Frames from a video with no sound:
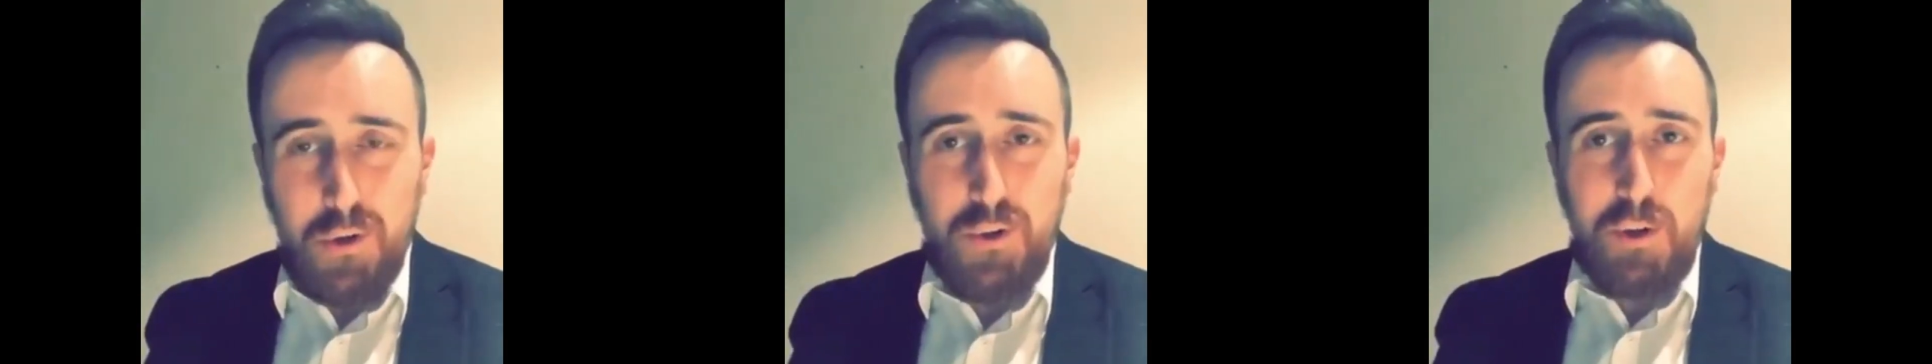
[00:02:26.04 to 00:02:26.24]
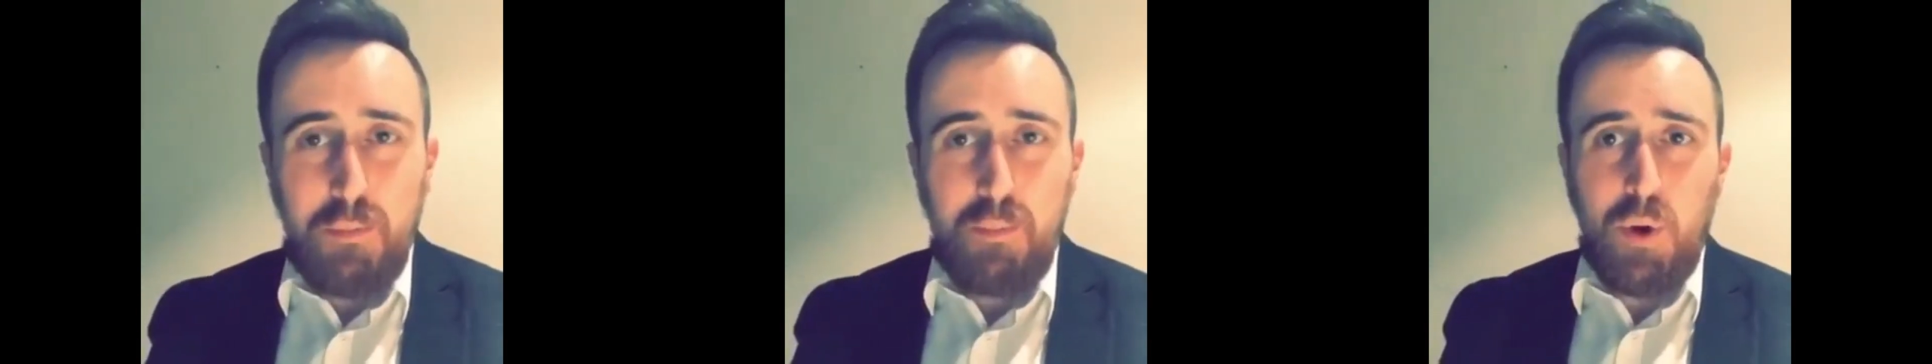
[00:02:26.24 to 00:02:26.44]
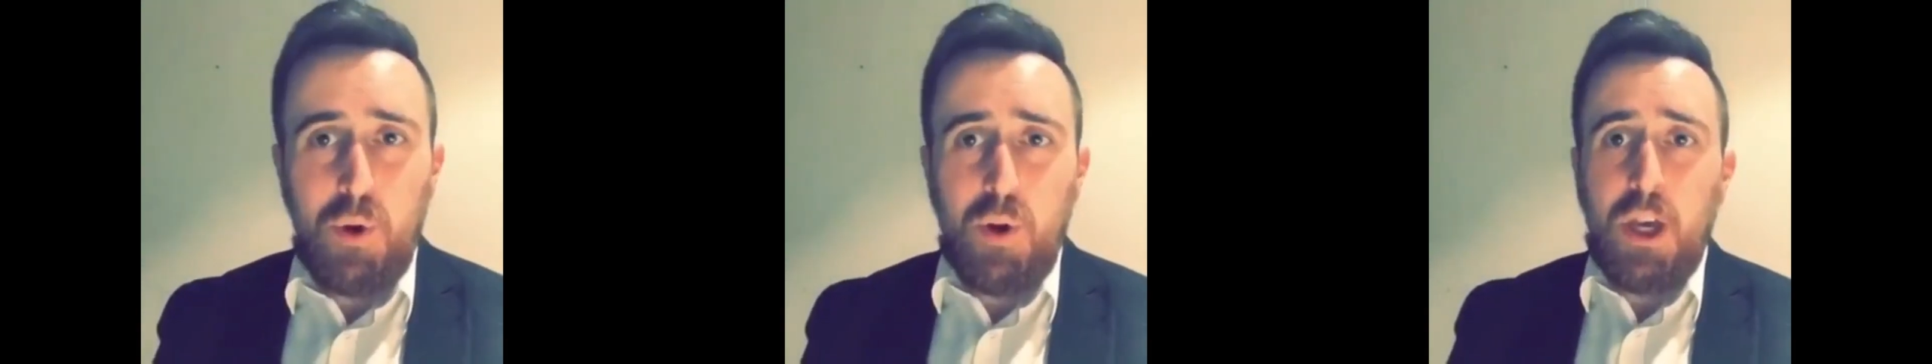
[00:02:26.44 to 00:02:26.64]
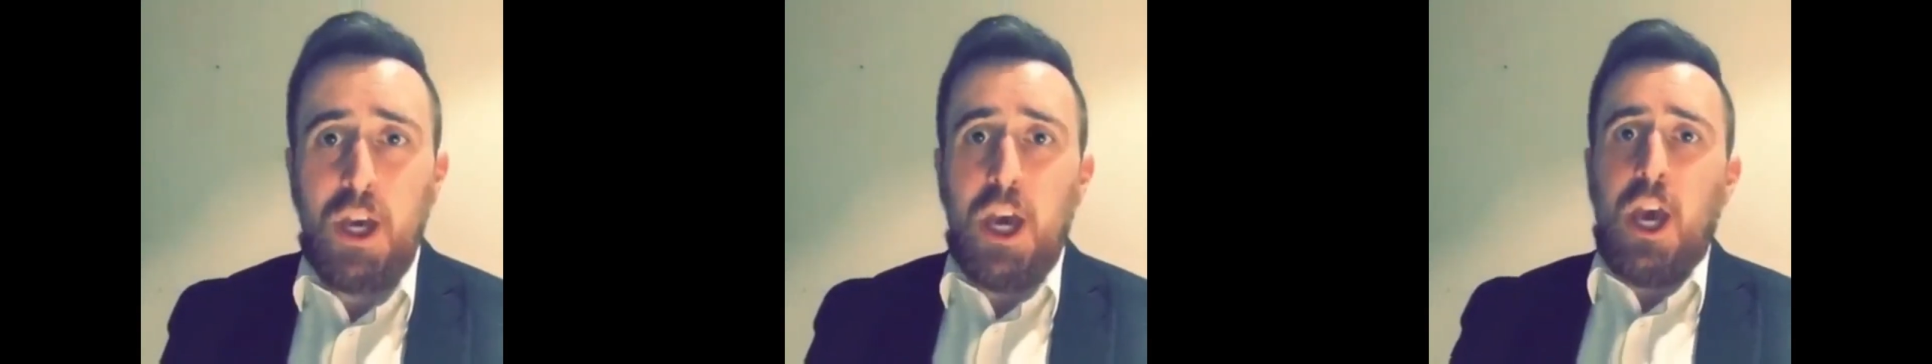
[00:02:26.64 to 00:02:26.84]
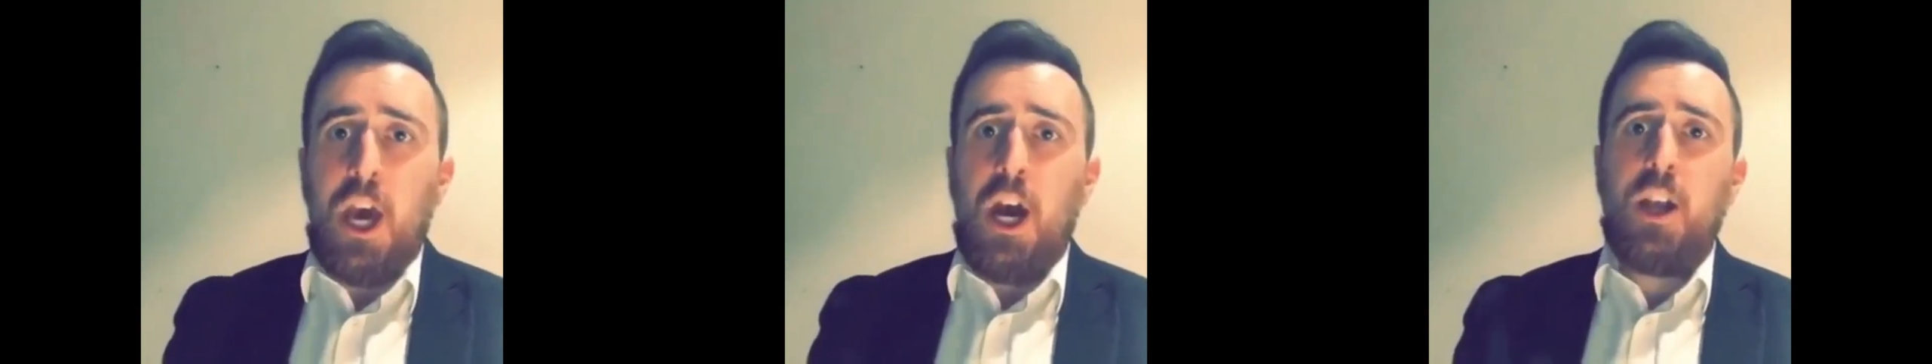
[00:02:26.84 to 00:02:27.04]
order a book,
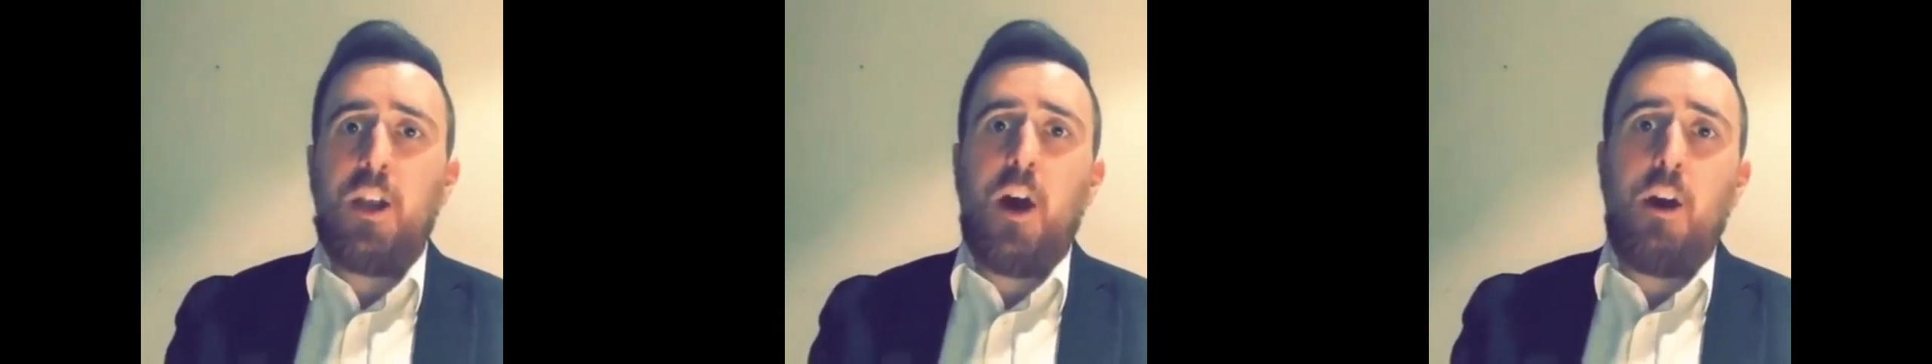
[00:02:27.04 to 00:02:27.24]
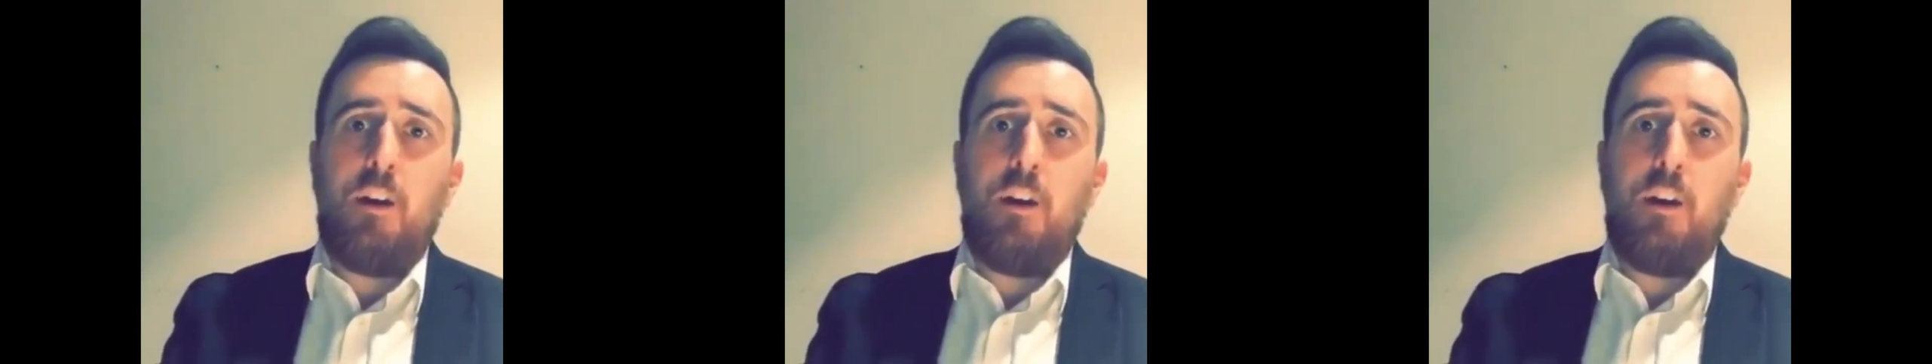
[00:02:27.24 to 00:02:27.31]
and